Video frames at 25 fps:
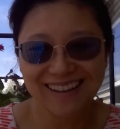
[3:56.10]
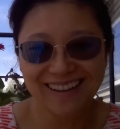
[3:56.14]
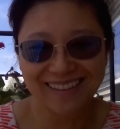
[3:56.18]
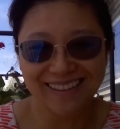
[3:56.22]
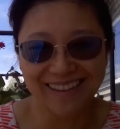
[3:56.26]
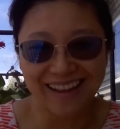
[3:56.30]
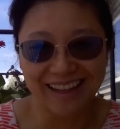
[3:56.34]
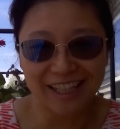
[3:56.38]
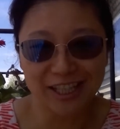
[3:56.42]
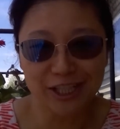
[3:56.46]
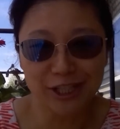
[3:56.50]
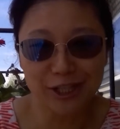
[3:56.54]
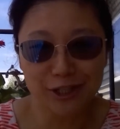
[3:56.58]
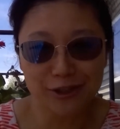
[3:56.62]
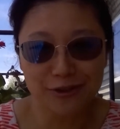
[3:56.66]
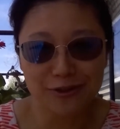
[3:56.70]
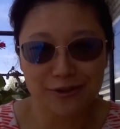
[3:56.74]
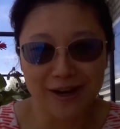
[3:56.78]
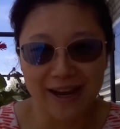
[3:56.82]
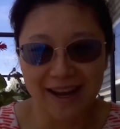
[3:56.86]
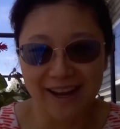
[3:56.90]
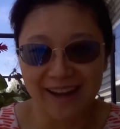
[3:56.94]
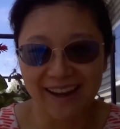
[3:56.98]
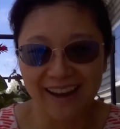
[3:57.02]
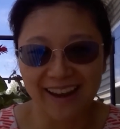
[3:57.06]
Thank
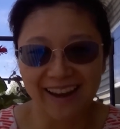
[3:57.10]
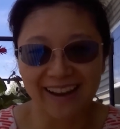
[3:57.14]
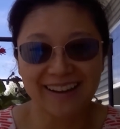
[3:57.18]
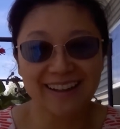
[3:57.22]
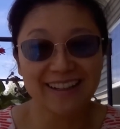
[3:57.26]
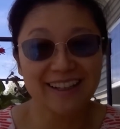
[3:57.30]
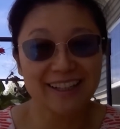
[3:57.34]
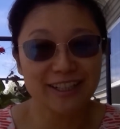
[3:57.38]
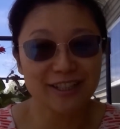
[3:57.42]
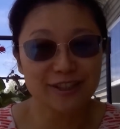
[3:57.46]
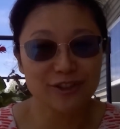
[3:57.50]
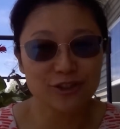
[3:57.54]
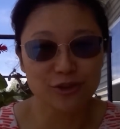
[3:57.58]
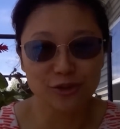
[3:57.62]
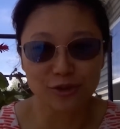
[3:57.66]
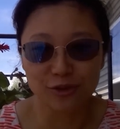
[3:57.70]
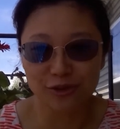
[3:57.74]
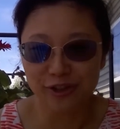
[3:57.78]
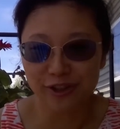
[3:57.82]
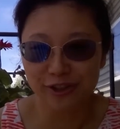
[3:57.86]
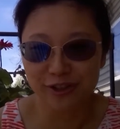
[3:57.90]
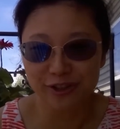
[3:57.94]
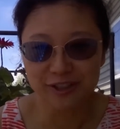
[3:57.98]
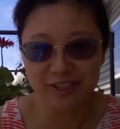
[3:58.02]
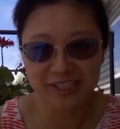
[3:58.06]
you and enjoy
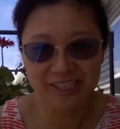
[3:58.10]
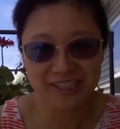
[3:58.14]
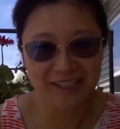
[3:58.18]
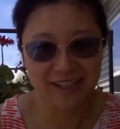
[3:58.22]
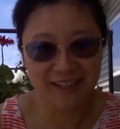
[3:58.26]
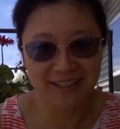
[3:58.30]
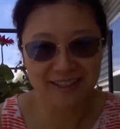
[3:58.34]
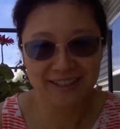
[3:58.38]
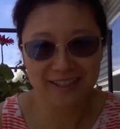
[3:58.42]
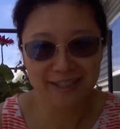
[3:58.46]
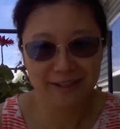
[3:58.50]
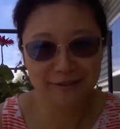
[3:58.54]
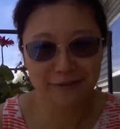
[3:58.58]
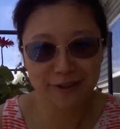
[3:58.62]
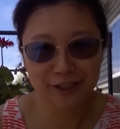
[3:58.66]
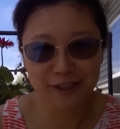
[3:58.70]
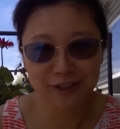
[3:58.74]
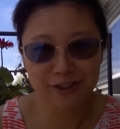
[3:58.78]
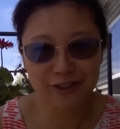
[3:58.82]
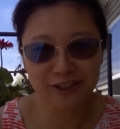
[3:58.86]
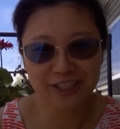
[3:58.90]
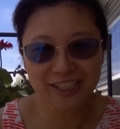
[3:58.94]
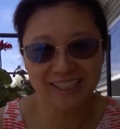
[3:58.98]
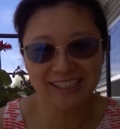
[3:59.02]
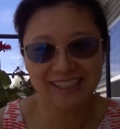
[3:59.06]
your scientific
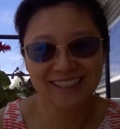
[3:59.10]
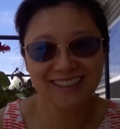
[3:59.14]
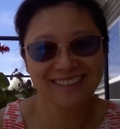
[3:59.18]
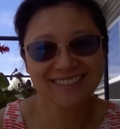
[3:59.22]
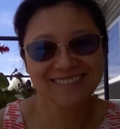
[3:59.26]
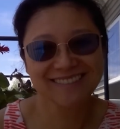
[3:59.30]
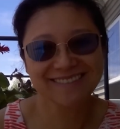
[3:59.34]
journey.